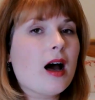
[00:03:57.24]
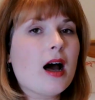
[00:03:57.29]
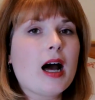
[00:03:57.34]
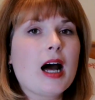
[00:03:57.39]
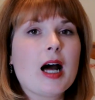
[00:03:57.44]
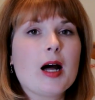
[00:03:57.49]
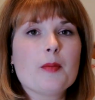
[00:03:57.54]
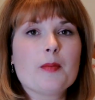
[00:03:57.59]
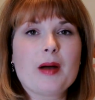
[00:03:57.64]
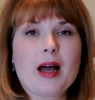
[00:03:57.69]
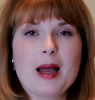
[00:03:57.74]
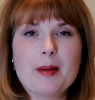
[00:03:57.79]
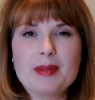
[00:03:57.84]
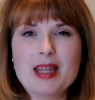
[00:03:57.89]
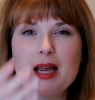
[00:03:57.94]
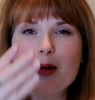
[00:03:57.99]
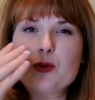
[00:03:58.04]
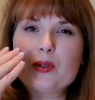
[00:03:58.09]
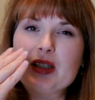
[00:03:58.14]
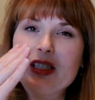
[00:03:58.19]
Um, I'm
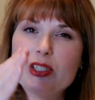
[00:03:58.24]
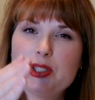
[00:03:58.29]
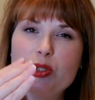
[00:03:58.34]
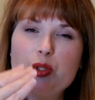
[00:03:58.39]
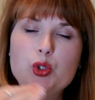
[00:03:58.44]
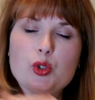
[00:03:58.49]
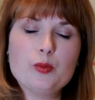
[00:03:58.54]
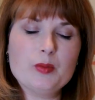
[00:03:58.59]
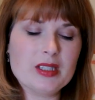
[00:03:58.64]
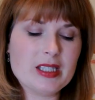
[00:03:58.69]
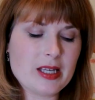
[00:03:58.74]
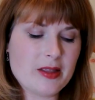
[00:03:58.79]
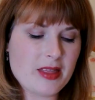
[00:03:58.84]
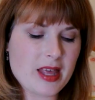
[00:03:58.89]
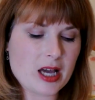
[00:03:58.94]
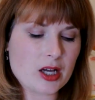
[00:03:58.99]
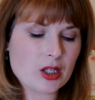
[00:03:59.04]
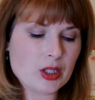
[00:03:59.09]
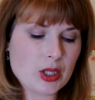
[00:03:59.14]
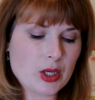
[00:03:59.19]
not really zoomed in
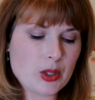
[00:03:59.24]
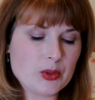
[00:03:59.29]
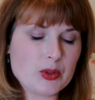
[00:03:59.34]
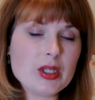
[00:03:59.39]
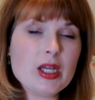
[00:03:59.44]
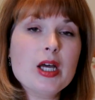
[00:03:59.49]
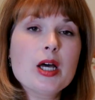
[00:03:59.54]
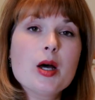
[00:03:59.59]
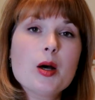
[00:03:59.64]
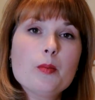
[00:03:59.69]
that close,